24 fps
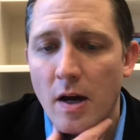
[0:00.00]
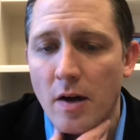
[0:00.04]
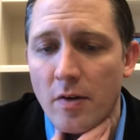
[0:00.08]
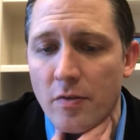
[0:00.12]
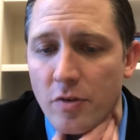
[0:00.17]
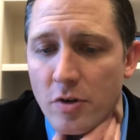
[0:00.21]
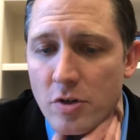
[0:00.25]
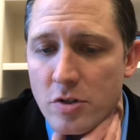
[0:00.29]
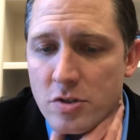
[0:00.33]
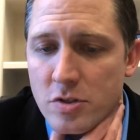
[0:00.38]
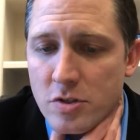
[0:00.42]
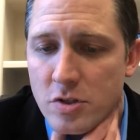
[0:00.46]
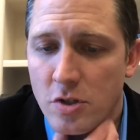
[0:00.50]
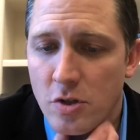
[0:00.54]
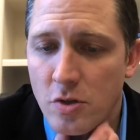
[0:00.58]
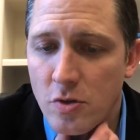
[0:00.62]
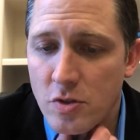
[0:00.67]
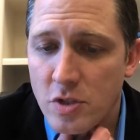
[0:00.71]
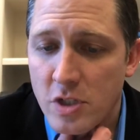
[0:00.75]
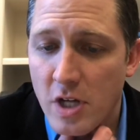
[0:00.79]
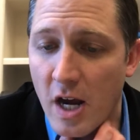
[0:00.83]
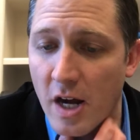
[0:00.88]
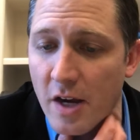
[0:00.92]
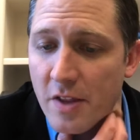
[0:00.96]
Verse 2,
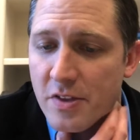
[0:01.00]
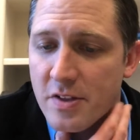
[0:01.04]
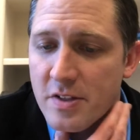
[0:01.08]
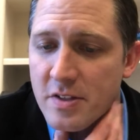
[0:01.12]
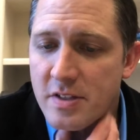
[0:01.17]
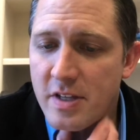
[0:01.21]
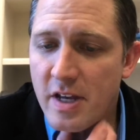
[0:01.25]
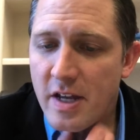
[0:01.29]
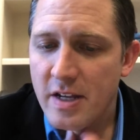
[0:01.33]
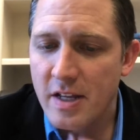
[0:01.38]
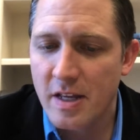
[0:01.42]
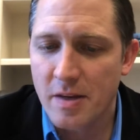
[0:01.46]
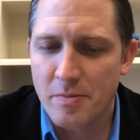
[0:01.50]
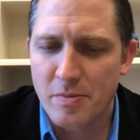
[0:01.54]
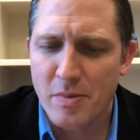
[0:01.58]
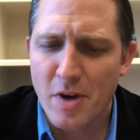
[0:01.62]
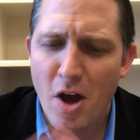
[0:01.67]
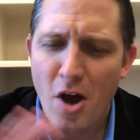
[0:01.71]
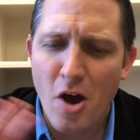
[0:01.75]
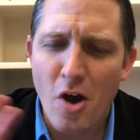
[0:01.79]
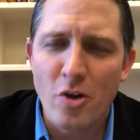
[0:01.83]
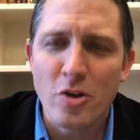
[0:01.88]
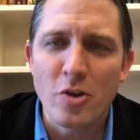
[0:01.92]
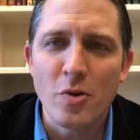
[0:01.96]
Jonathan said to him,
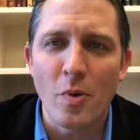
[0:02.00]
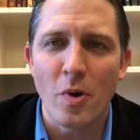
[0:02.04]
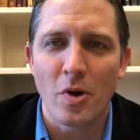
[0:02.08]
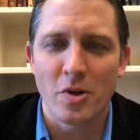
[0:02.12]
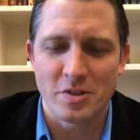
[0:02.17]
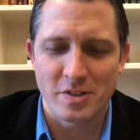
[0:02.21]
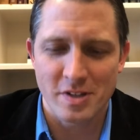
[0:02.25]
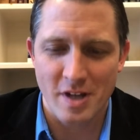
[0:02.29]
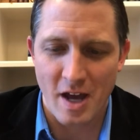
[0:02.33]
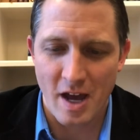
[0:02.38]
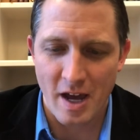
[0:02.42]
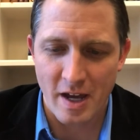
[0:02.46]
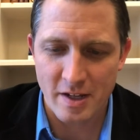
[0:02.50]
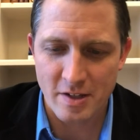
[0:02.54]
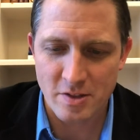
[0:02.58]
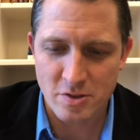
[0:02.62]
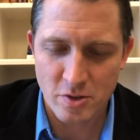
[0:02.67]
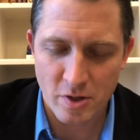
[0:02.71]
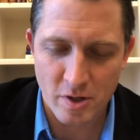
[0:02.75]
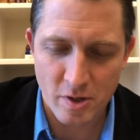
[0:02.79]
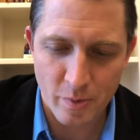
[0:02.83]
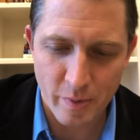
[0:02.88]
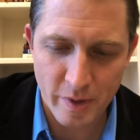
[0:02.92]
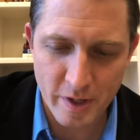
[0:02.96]
"No, you won't die." He's
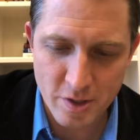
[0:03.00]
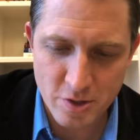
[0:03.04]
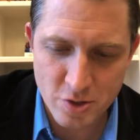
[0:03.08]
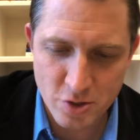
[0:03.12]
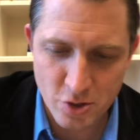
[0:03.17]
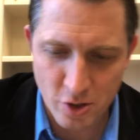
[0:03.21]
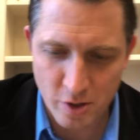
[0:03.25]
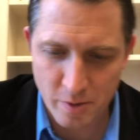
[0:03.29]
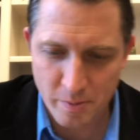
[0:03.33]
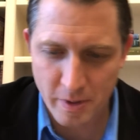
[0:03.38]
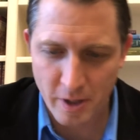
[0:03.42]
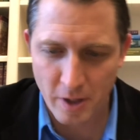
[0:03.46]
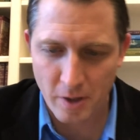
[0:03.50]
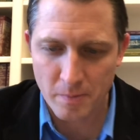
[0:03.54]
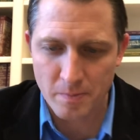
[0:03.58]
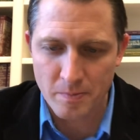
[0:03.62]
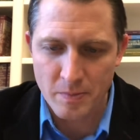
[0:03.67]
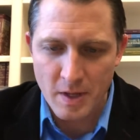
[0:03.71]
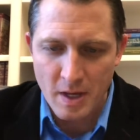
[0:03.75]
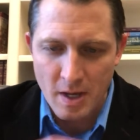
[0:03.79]
trying to reassure him here.